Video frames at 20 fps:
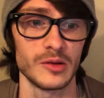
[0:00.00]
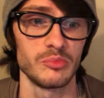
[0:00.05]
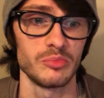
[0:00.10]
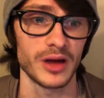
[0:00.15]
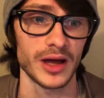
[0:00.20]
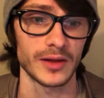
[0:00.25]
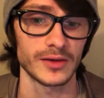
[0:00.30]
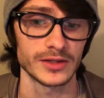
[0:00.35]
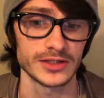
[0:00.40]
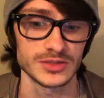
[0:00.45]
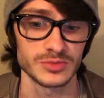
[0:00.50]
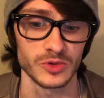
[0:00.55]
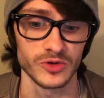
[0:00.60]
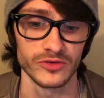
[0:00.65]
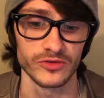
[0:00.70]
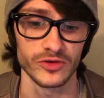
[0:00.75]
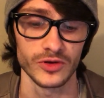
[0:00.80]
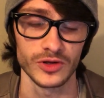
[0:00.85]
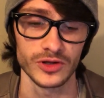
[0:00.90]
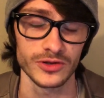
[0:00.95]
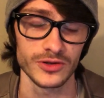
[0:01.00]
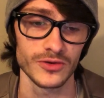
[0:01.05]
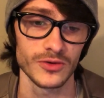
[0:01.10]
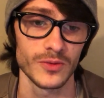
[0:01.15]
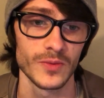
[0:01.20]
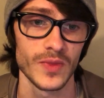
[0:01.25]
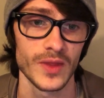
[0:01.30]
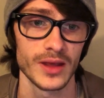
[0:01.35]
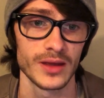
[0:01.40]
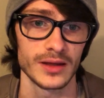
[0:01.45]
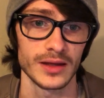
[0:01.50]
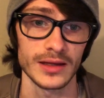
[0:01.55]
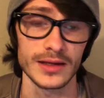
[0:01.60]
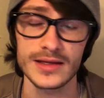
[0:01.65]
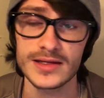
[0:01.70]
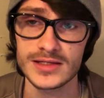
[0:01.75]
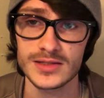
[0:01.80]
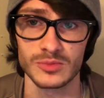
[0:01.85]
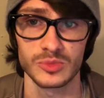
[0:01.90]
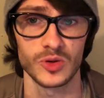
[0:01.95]
a balanced portfolio. It
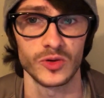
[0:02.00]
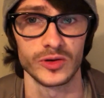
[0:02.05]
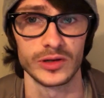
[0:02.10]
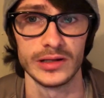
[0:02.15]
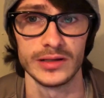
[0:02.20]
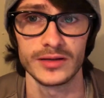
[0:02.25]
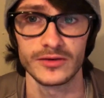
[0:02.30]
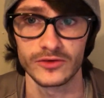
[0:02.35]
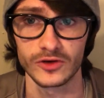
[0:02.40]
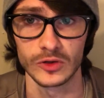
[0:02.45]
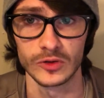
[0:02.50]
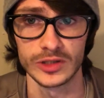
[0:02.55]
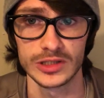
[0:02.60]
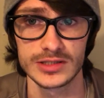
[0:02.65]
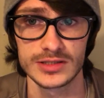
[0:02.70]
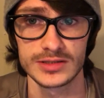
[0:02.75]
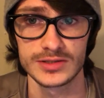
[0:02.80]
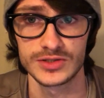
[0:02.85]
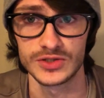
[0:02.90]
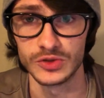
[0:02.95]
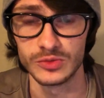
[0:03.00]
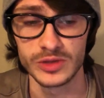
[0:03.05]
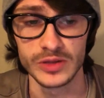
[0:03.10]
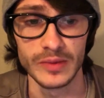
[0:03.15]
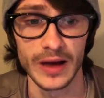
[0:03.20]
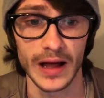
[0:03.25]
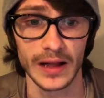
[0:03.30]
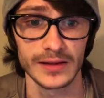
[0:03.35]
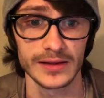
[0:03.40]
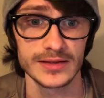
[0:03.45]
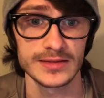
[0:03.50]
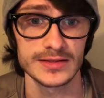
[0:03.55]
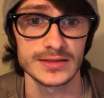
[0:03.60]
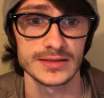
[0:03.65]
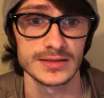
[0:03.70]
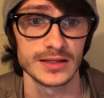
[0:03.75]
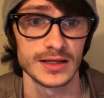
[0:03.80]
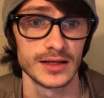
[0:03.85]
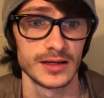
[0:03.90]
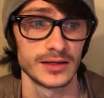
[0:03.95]
is important, of course, to be
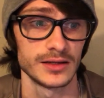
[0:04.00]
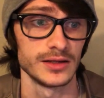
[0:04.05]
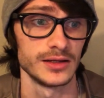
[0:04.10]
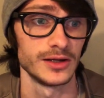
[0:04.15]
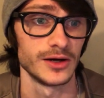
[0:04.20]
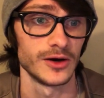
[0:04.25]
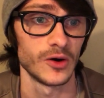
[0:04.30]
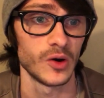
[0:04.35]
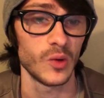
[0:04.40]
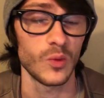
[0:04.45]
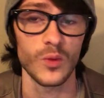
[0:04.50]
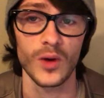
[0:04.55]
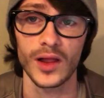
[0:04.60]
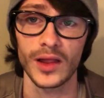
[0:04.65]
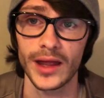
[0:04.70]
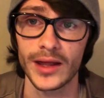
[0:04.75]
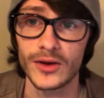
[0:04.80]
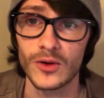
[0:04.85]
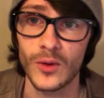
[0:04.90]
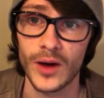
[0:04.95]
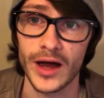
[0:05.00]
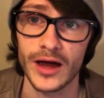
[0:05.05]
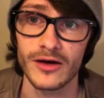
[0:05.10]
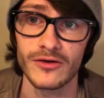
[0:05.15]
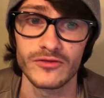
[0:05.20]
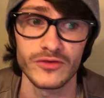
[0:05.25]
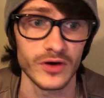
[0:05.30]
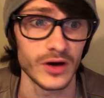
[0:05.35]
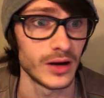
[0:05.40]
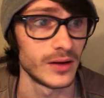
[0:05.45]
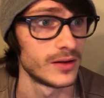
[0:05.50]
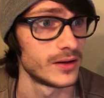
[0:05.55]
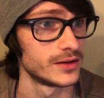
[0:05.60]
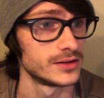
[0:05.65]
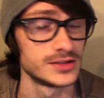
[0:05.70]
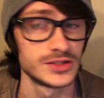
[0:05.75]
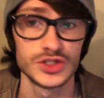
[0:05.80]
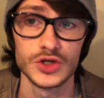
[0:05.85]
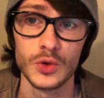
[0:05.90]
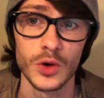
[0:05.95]
balanced. While I don't have
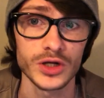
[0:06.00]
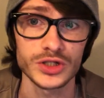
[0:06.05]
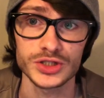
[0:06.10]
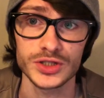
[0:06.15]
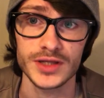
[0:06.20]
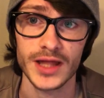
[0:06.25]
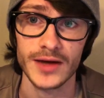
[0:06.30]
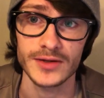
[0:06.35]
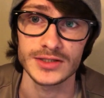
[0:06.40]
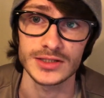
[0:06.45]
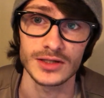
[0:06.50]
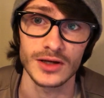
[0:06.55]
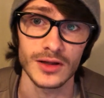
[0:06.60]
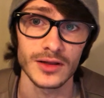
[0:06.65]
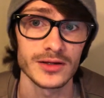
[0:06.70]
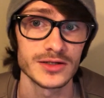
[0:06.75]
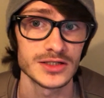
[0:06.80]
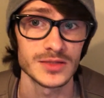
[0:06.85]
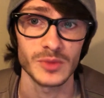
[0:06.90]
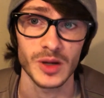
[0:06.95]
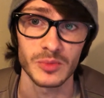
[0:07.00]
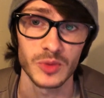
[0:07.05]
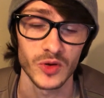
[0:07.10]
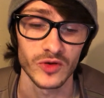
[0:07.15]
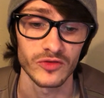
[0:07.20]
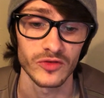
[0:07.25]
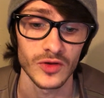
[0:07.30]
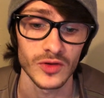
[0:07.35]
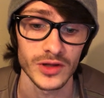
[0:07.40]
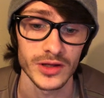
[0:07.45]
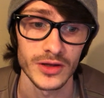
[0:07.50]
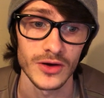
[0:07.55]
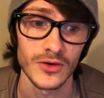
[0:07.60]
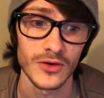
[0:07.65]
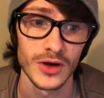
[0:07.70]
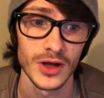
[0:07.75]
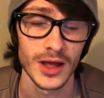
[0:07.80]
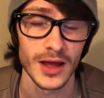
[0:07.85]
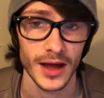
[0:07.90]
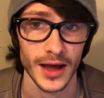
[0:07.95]
$200,000 in my
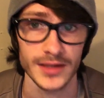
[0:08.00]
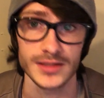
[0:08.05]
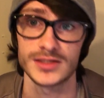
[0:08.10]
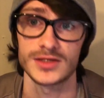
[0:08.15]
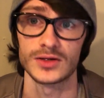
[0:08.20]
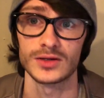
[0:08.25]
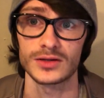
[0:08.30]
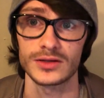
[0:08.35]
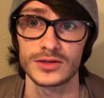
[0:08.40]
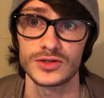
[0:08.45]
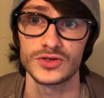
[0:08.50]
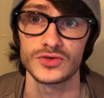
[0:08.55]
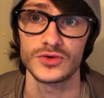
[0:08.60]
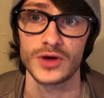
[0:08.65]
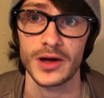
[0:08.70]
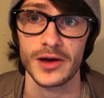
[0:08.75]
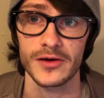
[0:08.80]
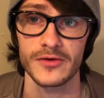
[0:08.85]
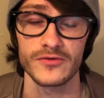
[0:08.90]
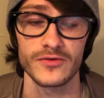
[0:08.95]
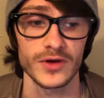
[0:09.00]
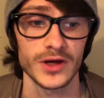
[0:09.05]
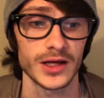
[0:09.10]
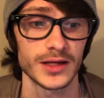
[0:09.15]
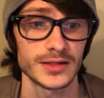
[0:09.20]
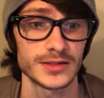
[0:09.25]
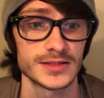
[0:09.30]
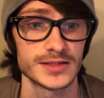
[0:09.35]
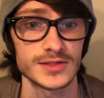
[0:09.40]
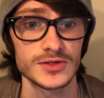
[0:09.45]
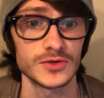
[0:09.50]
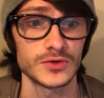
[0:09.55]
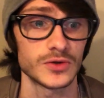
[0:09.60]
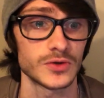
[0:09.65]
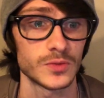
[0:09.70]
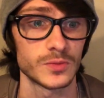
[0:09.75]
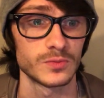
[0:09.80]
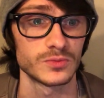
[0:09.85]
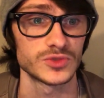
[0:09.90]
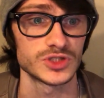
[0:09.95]
portfolio, I certainly do have
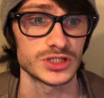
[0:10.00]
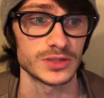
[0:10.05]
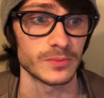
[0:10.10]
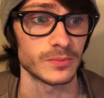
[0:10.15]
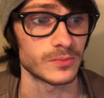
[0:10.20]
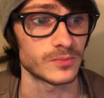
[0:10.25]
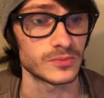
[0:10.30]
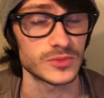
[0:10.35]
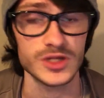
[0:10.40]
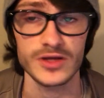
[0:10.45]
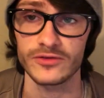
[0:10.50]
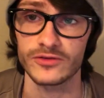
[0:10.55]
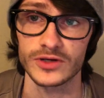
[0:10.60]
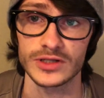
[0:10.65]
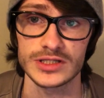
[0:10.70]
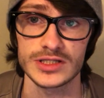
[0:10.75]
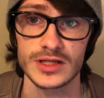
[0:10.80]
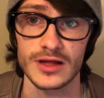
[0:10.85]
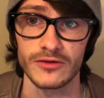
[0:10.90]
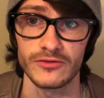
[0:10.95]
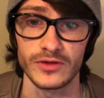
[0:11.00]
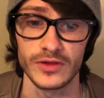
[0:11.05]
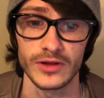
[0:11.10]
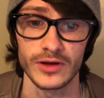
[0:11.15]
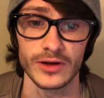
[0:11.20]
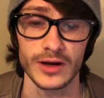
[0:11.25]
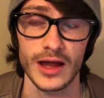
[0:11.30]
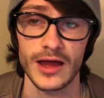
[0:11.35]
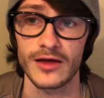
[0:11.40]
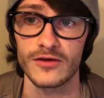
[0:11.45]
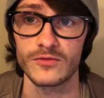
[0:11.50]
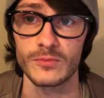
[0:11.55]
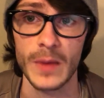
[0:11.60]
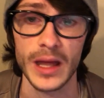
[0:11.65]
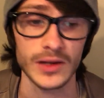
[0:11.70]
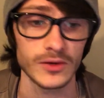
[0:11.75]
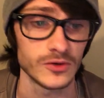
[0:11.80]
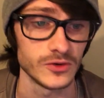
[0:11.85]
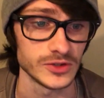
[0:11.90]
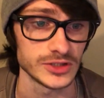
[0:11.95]
still some different stuff in there. I have
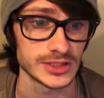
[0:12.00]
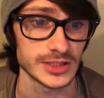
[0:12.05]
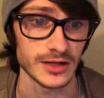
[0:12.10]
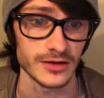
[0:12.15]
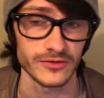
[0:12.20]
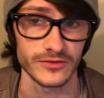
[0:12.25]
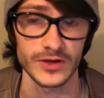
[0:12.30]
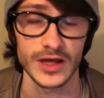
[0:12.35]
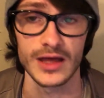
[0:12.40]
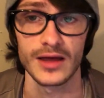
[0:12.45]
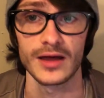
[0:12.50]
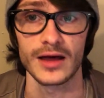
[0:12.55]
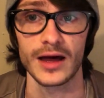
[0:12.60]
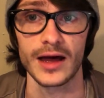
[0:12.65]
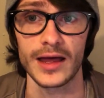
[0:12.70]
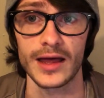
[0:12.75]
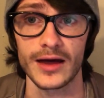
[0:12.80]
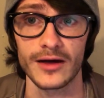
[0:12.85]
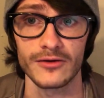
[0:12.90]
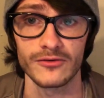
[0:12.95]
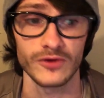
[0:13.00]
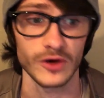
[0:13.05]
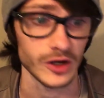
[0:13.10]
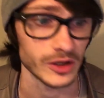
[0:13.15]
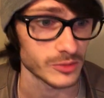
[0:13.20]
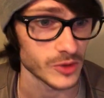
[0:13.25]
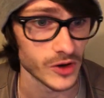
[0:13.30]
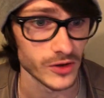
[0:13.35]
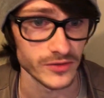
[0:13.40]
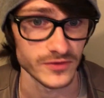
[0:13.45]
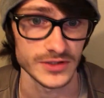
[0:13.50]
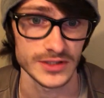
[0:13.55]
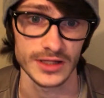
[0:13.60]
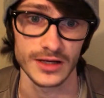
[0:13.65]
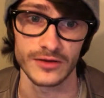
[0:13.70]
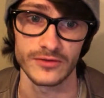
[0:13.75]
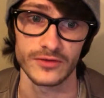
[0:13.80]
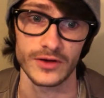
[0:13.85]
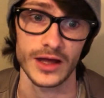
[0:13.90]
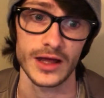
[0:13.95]
medical stuff. I have automotive
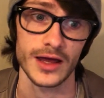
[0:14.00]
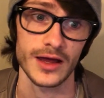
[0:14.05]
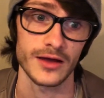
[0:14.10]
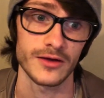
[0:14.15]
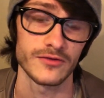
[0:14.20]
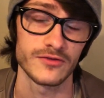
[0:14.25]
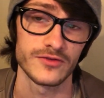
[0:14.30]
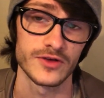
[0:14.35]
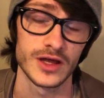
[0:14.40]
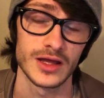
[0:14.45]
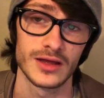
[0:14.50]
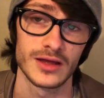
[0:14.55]
stuff. I have,